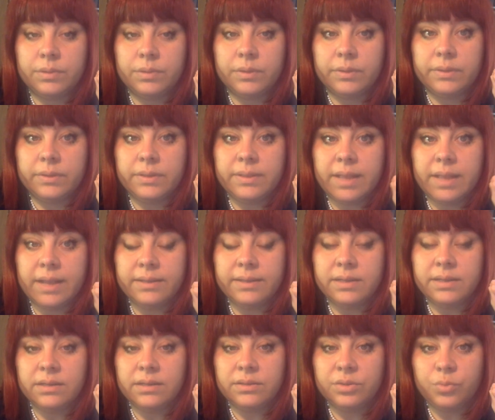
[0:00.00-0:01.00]
the
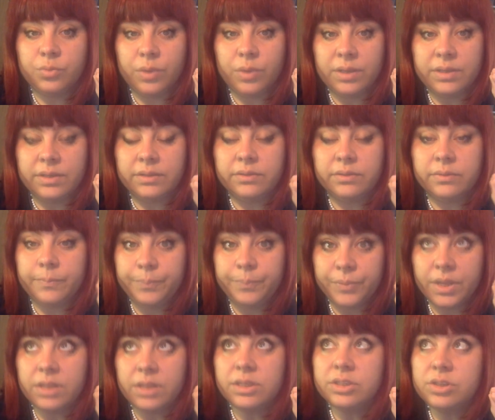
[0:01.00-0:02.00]
19th and the 20th.
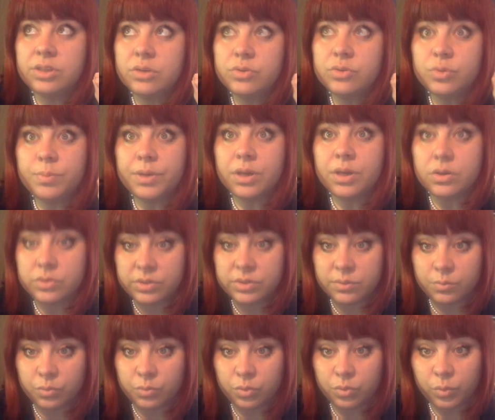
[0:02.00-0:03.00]
It is also because the
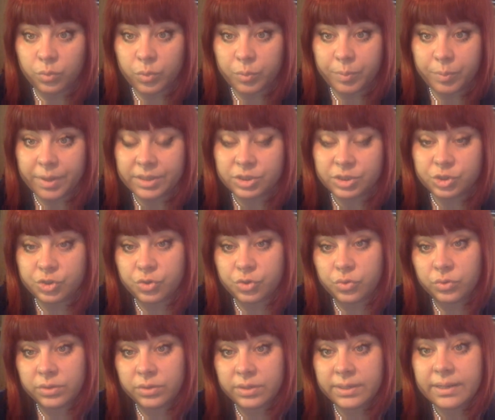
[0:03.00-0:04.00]
moon will pass
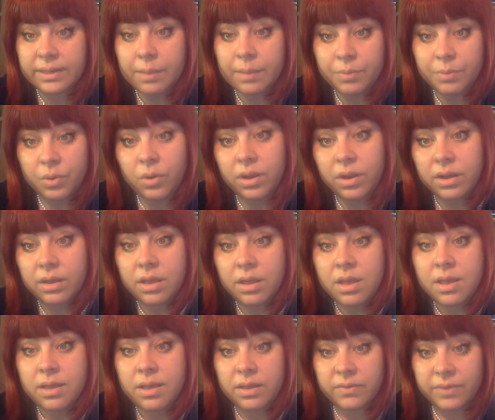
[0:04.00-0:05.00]
through the nebula
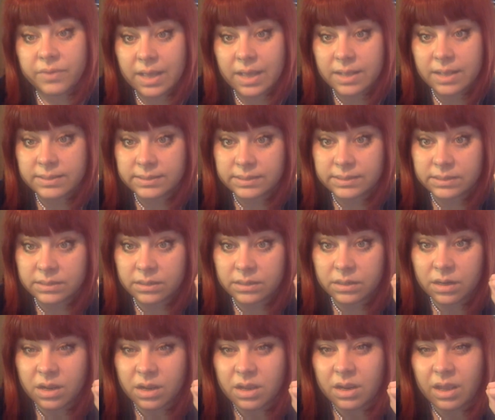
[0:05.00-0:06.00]
of
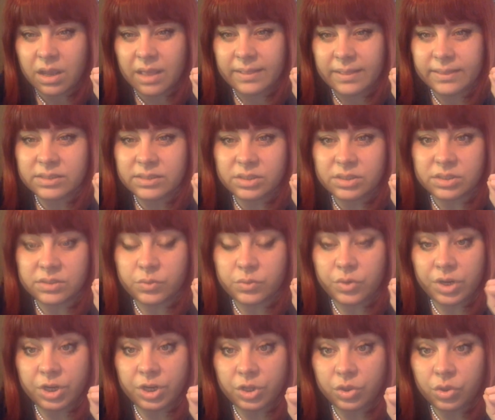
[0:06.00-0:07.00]
Cancer, and this is
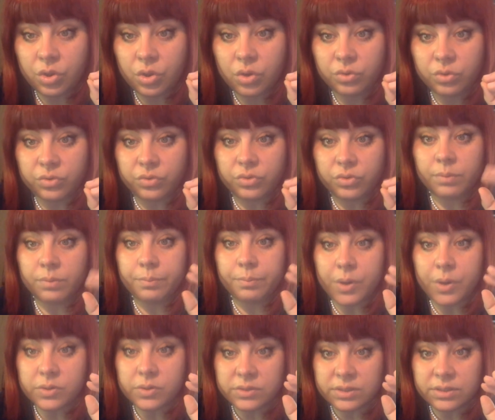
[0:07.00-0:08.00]
really not
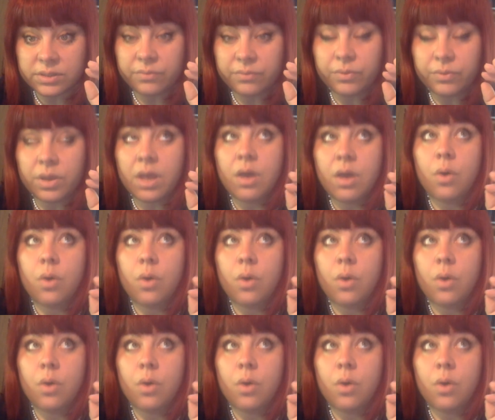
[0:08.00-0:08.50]
positive.